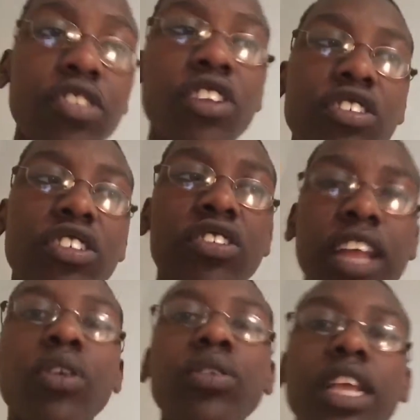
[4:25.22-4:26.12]
this charger is
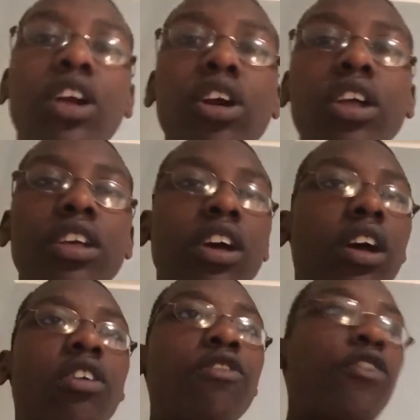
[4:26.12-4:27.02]
not only good
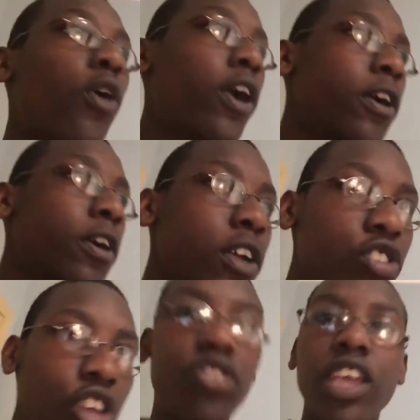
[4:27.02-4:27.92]
for
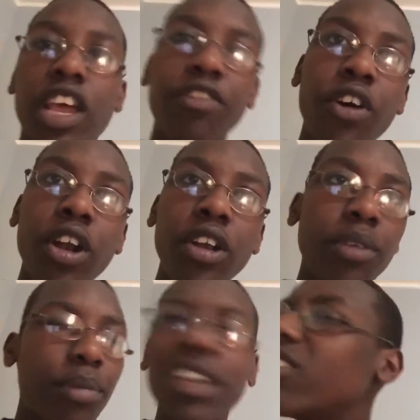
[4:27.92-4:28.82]
charging your phone,
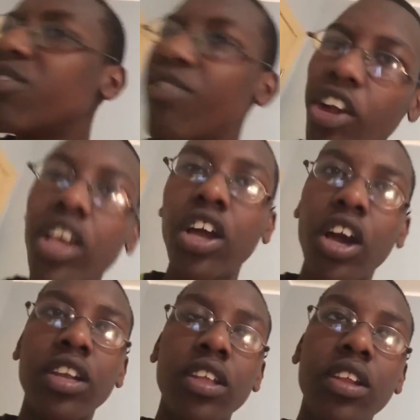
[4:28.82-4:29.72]
but it's very
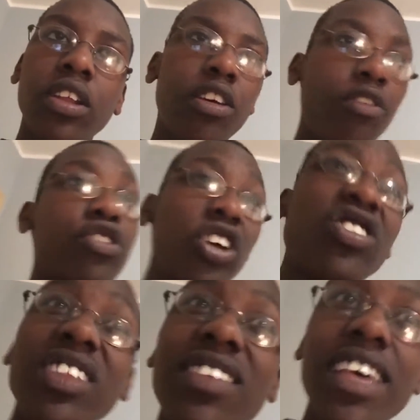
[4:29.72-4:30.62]
good for
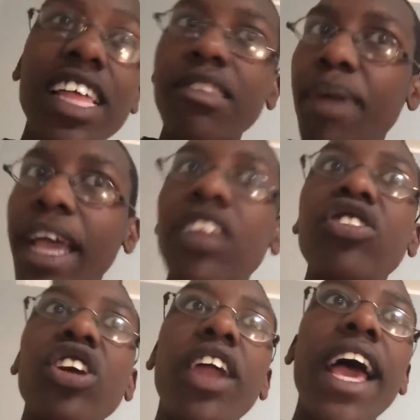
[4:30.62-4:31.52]
charging the sense back
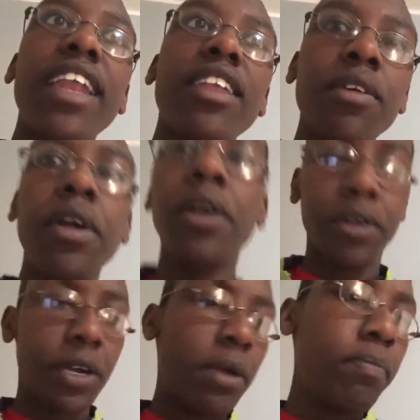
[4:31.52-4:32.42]
into your head.
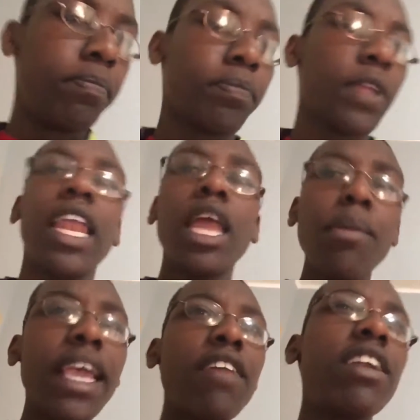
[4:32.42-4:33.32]
Hmm,
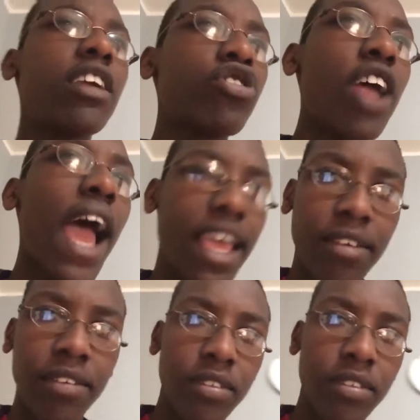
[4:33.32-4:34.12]
let me give it a try.